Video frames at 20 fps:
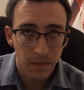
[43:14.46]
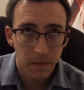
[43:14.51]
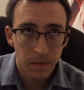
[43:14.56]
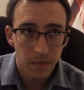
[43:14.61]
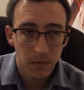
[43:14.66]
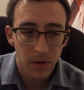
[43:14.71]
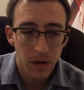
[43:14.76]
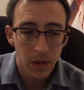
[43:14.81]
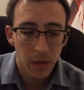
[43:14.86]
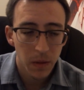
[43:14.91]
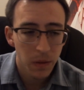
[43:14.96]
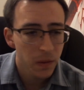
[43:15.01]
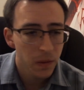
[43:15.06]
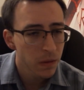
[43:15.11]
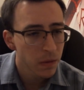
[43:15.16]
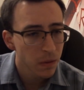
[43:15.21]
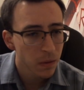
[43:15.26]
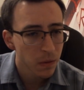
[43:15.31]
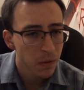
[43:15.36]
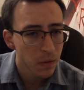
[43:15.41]
what,
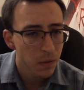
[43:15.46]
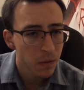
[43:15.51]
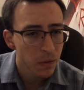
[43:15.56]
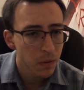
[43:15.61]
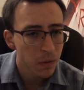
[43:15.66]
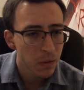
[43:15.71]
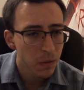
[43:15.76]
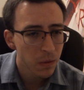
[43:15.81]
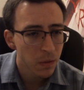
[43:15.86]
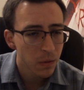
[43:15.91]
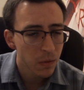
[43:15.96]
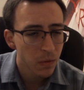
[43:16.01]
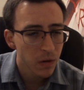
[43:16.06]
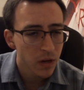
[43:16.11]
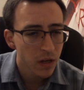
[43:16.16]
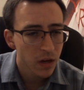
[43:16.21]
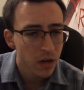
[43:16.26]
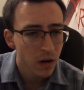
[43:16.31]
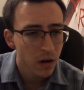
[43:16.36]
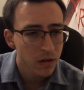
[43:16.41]

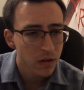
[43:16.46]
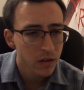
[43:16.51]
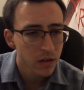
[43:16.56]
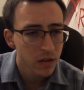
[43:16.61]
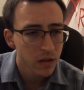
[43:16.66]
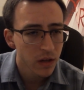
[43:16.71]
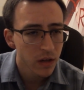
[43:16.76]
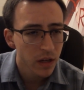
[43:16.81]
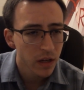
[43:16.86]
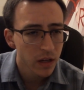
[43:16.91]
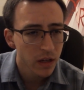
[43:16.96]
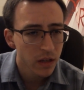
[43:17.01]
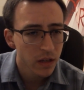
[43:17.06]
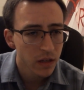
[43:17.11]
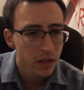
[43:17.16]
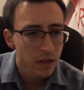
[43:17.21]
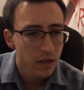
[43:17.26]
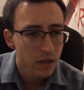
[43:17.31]
3 cards in your hand?